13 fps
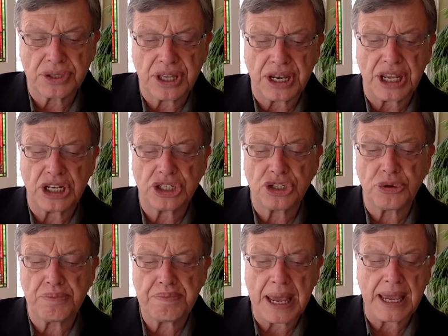that
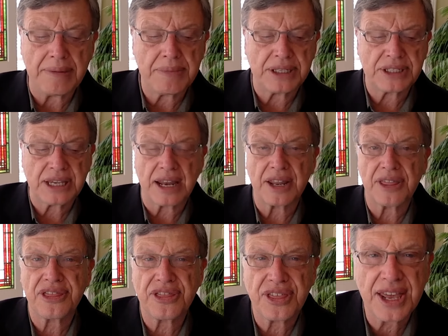issue payments out of
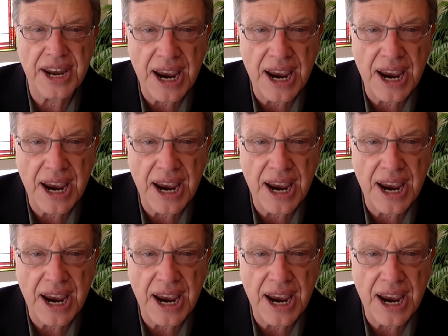thin